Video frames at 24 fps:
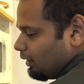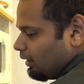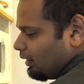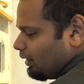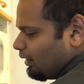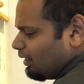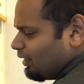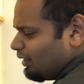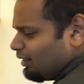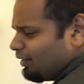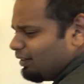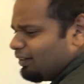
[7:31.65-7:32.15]

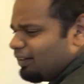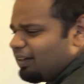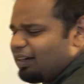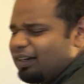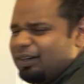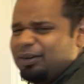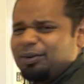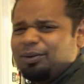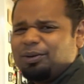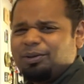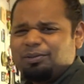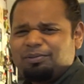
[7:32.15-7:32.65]
And I
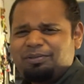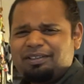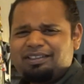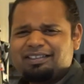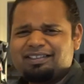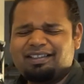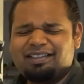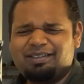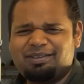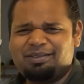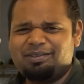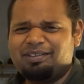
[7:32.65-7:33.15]
always
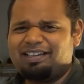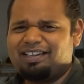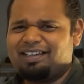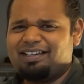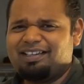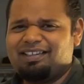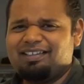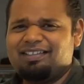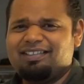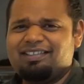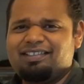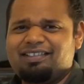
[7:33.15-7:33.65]
like to
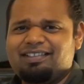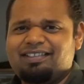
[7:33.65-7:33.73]
add